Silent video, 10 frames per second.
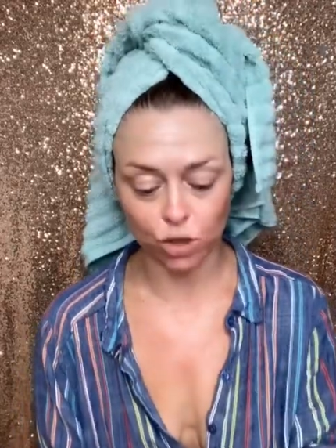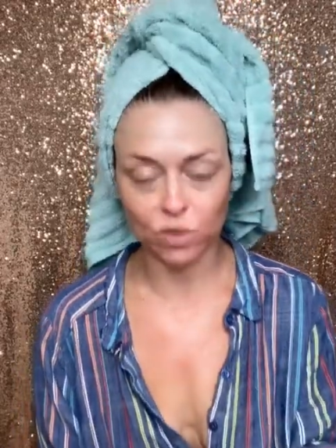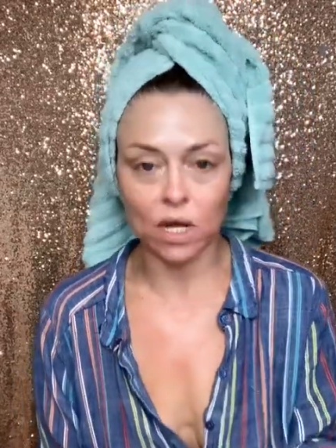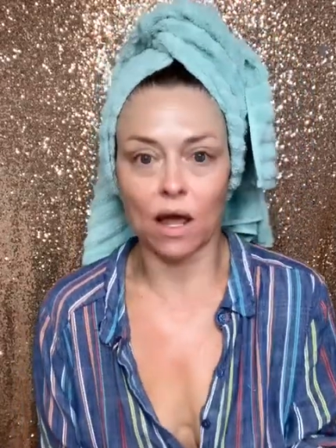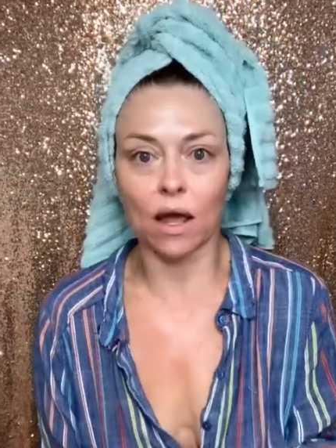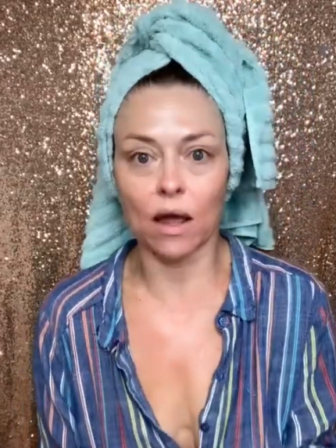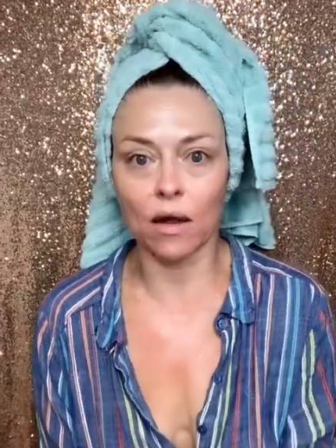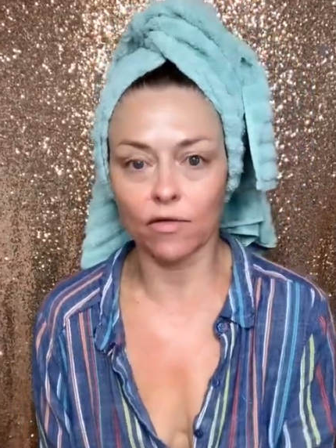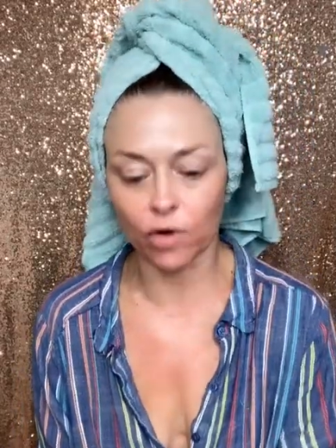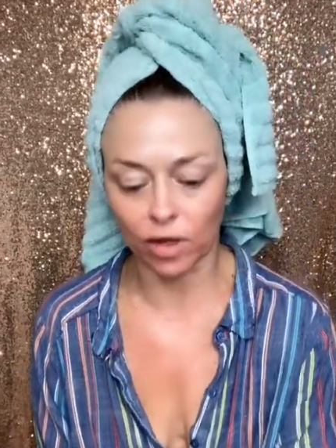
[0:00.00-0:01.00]
It was
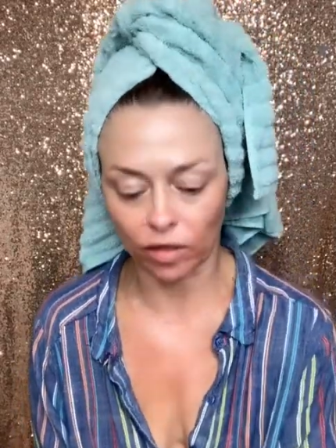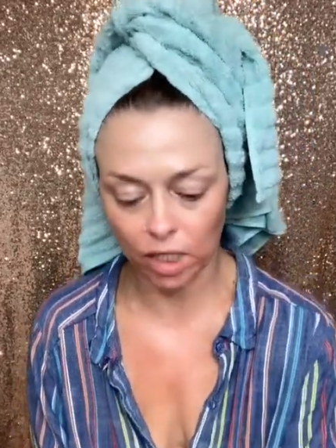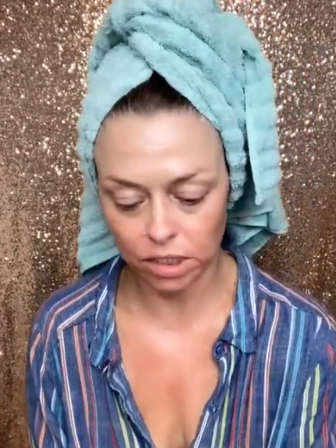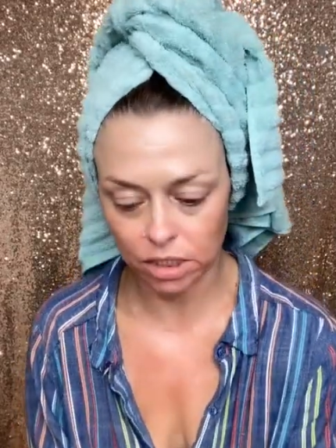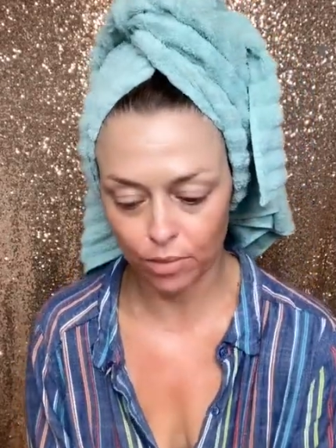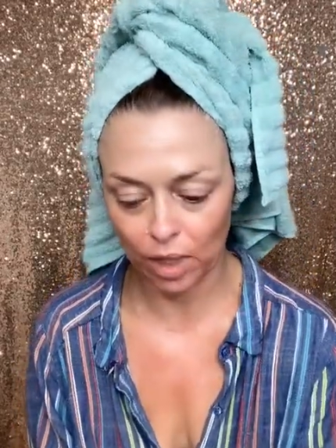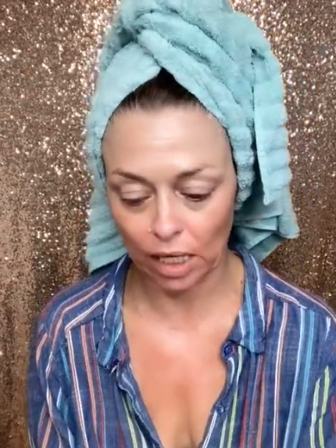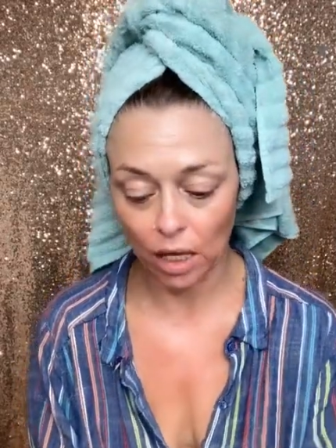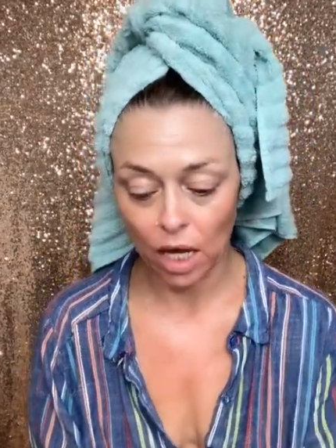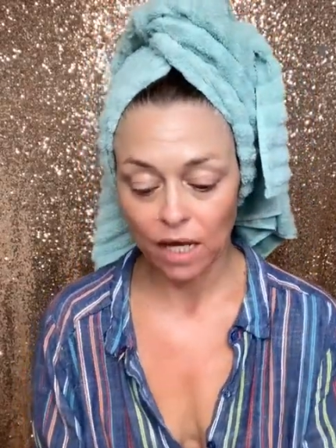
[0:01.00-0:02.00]
everything to me.